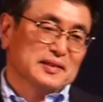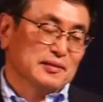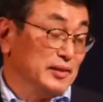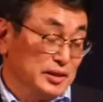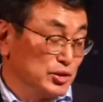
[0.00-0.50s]

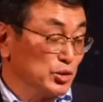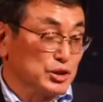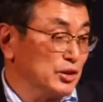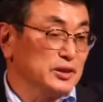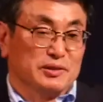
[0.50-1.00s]
There's no
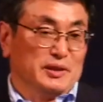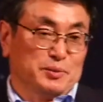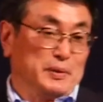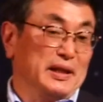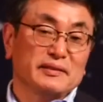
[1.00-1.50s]
church was
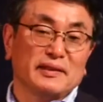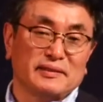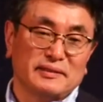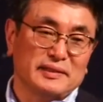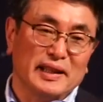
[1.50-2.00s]
planted
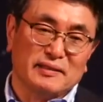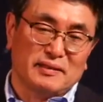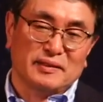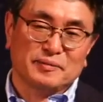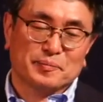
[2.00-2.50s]

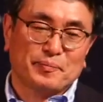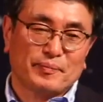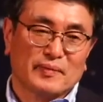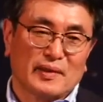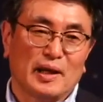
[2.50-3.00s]
yet.
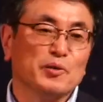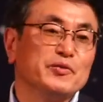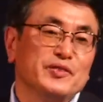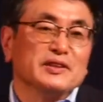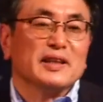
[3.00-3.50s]
I will
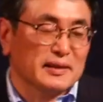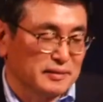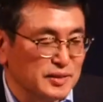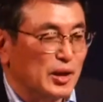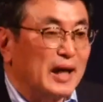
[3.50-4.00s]
feel like,
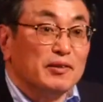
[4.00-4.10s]
you know, I